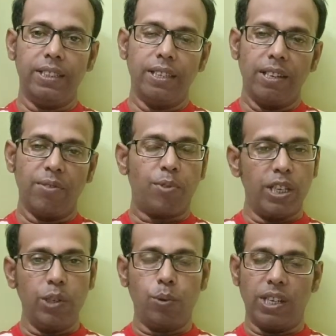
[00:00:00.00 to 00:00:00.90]

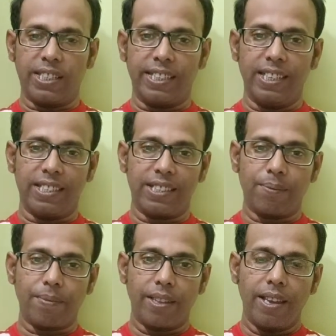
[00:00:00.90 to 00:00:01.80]
follicular cells
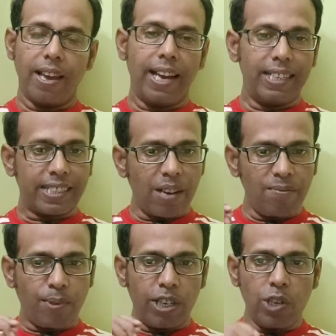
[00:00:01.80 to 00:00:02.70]
and some
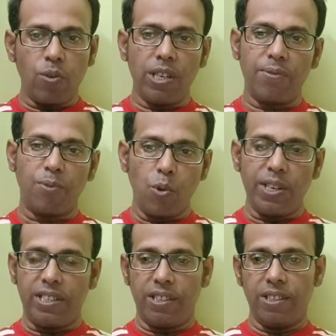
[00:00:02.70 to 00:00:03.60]
follicular
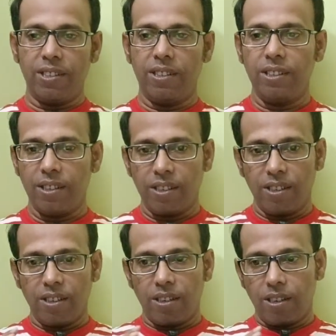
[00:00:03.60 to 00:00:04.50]
fluid.
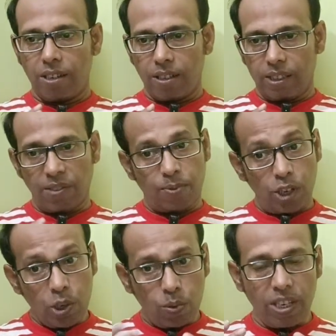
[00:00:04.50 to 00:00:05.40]
The
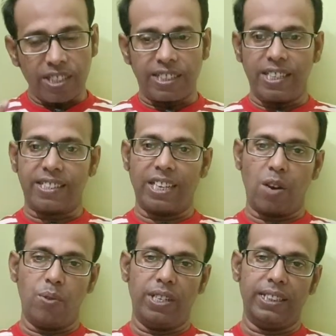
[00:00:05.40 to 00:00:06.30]
follicular cells
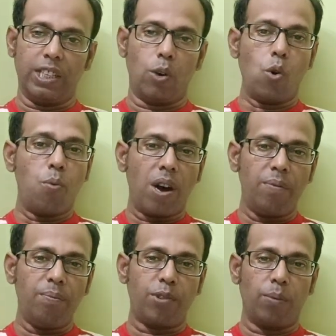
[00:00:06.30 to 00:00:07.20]
surrounding the
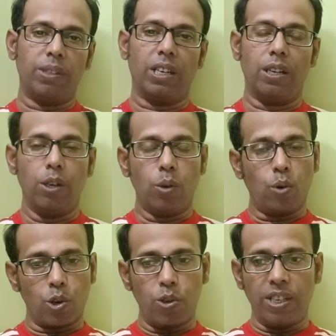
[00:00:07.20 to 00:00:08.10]
ovum from the
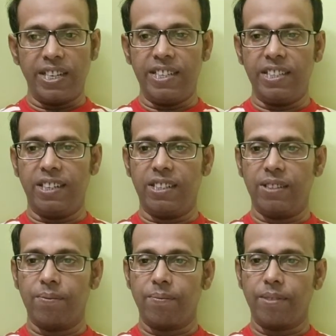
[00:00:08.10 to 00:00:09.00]
corona
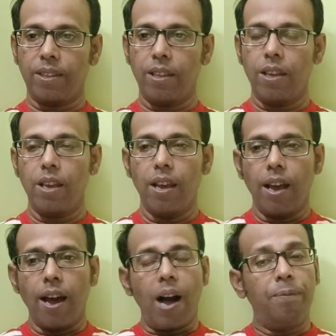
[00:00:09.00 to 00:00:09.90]
radiata.
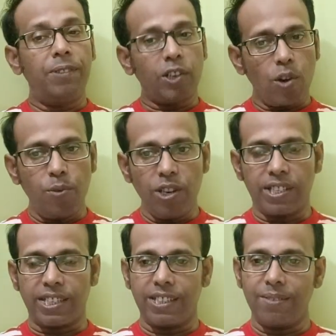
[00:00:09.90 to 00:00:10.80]
After
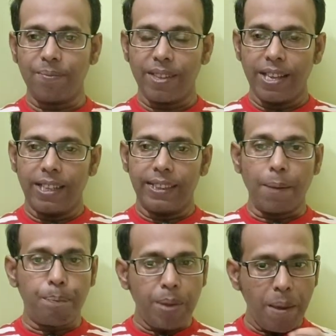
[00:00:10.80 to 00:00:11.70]
ovulation, the
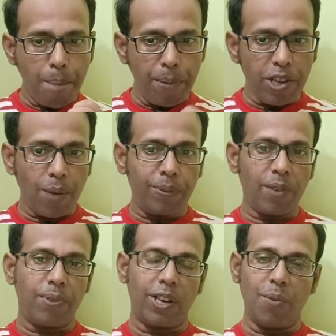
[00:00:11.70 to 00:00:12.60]
fimbri of the
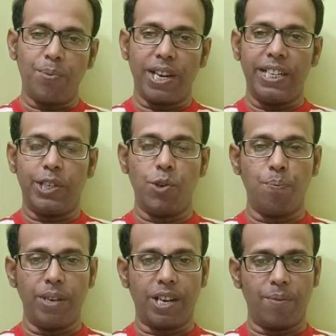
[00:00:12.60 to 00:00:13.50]
fallopian tube
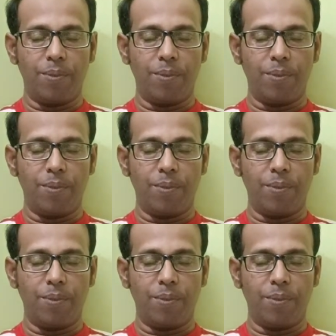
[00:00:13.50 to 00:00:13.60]
become